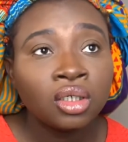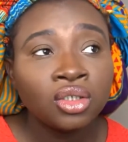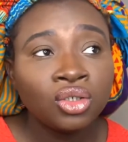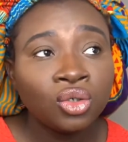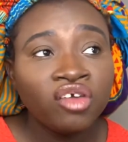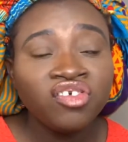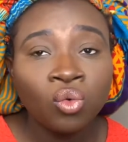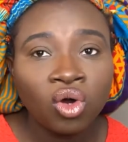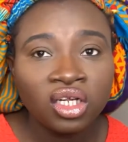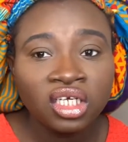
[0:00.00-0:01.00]
You know, if you
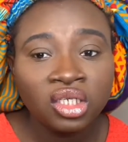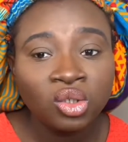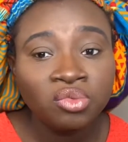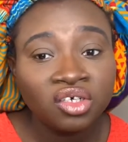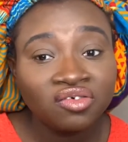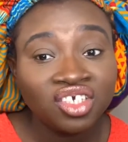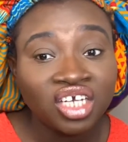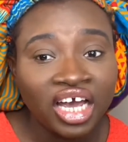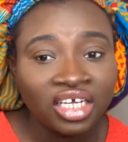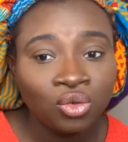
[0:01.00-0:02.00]
want a little bit of
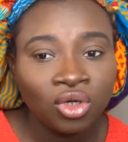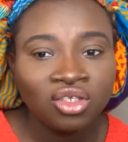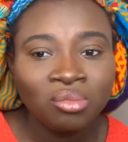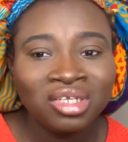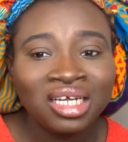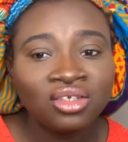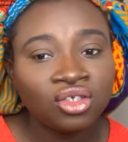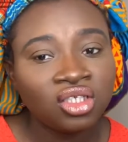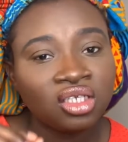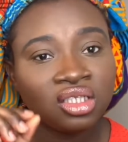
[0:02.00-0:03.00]
shine, you want something that's
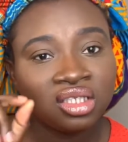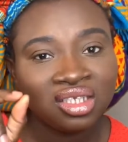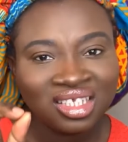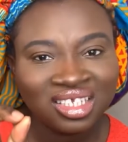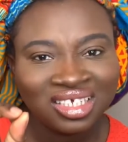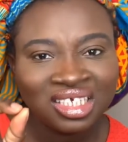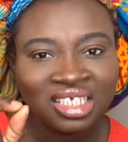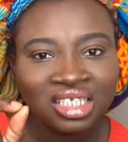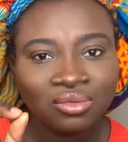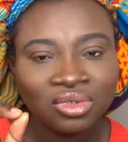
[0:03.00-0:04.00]
just a
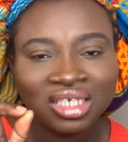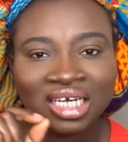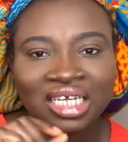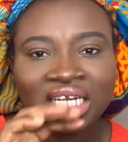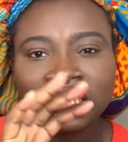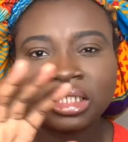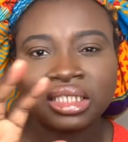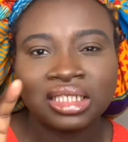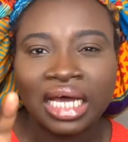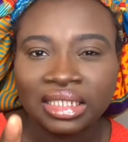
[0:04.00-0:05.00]
teensy, kind of like a
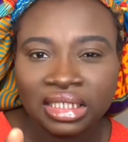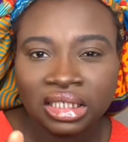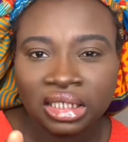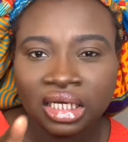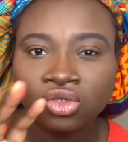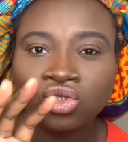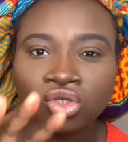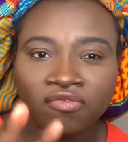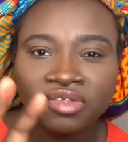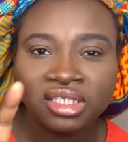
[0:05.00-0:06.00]
satin, like a
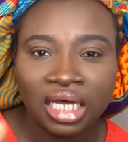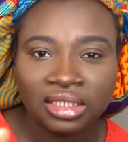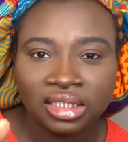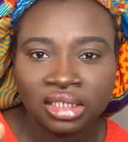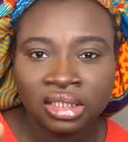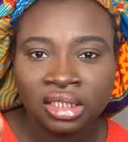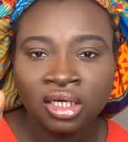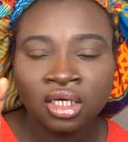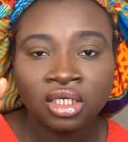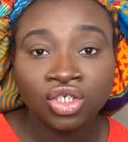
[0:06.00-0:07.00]
soft satin
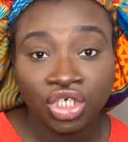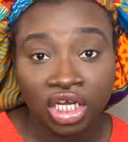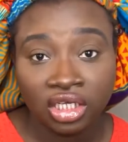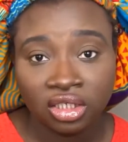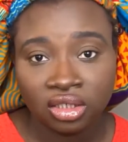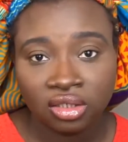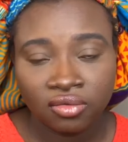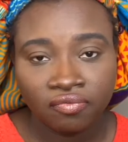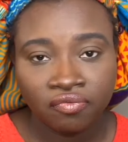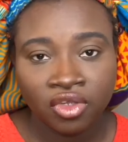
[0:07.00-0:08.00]
shade.
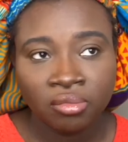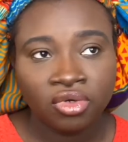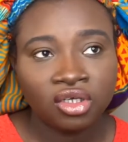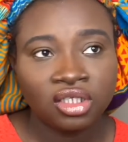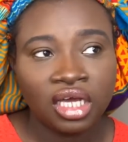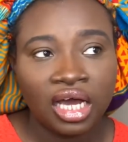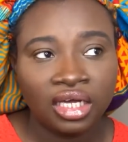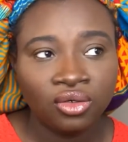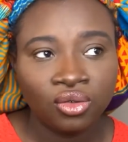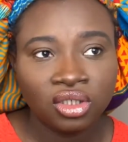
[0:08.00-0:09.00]
Because
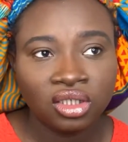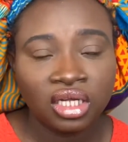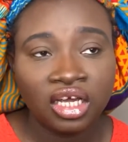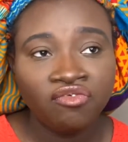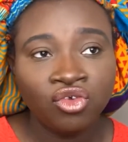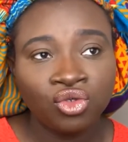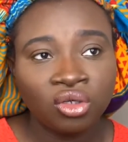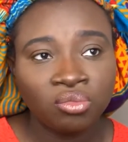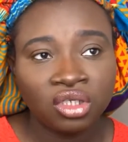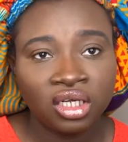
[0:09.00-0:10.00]
I noticed that if you use
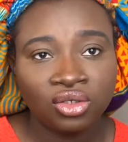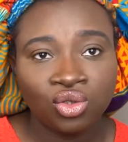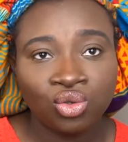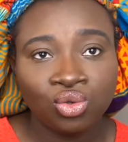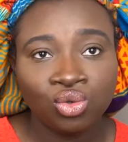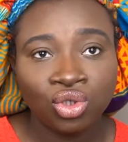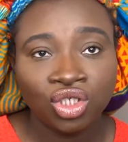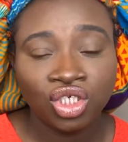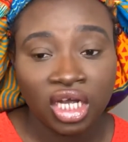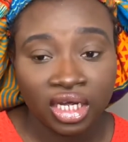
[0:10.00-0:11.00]
something that is too
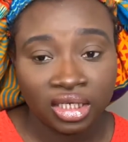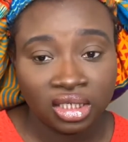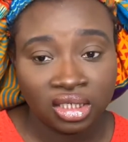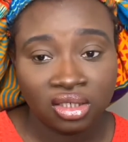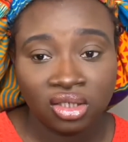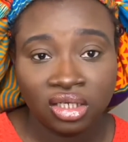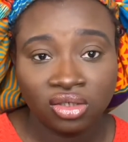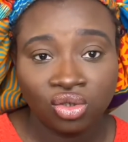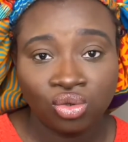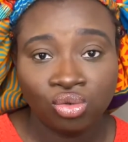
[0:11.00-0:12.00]
shiny and
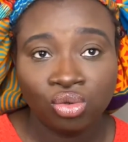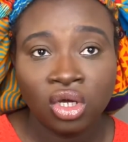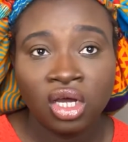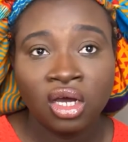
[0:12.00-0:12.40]
that's too